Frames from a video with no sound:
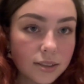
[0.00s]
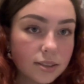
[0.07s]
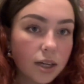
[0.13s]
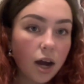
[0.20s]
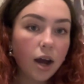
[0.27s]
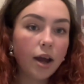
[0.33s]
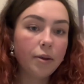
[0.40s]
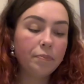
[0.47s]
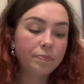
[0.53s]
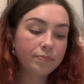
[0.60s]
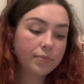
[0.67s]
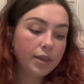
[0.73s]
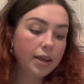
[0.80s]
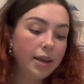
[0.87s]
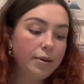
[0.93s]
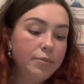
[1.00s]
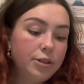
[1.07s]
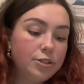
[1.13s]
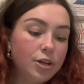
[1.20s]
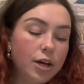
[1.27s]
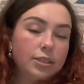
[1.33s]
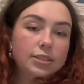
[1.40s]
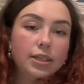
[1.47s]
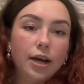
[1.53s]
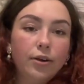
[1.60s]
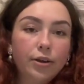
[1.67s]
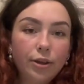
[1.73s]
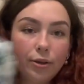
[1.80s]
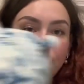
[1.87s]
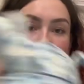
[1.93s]
time, let me try and tell
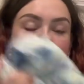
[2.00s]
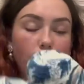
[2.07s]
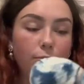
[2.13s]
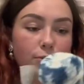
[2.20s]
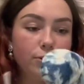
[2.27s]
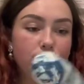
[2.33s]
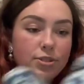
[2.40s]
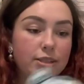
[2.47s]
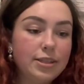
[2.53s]
you what I'm using